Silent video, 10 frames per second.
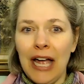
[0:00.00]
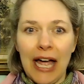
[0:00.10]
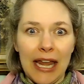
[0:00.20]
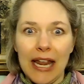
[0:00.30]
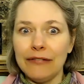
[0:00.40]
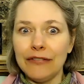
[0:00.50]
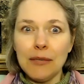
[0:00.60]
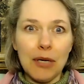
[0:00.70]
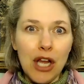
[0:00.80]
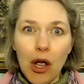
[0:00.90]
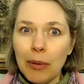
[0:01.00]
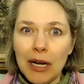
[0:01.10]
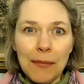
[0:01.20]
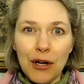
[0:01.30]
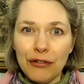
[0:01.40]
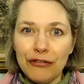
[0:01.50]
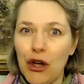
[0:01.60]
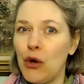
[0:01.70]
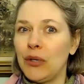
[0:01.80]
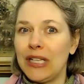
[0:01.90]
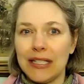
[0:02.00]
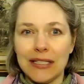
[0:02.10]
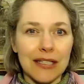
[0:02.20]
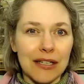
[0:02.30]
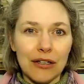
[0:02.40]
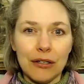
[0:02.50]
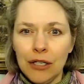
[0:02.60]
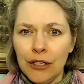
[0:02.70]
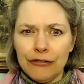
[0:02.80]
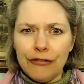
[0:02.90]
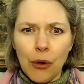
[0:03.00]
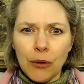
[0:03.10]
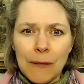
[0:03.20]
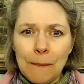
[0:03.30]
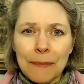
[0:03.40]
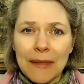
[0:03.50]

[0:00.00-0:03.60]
I had everybody open up their phone and get to their phone